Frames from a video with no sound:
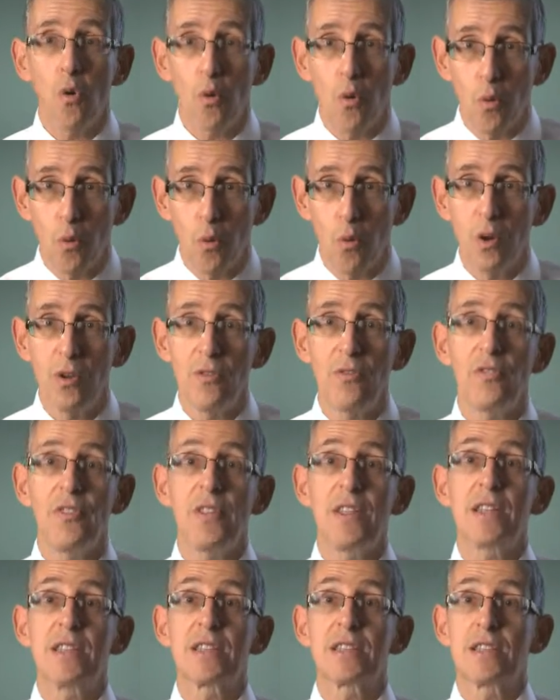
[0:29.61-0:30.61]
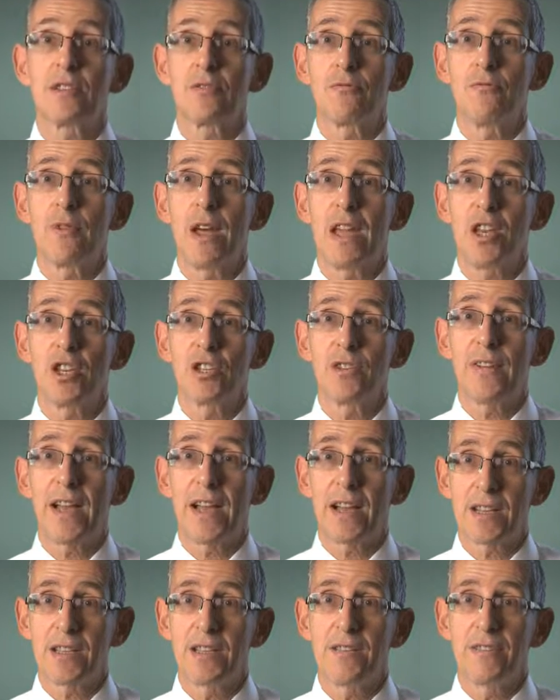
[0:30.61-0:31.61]
all of this range of
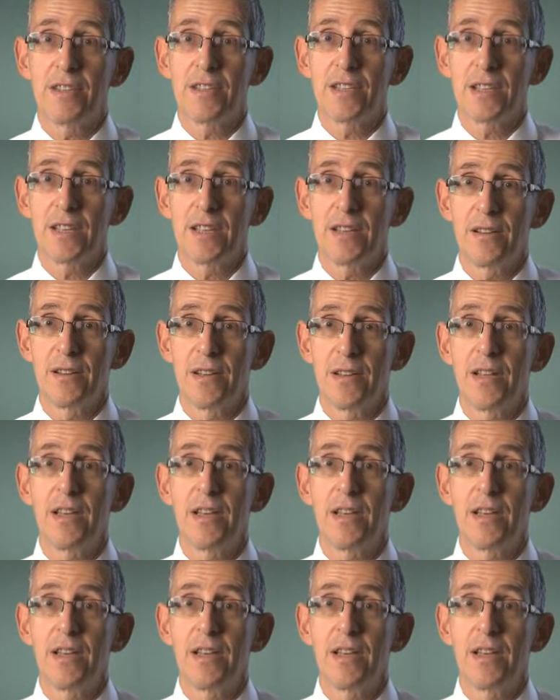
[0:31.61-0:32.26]
activity.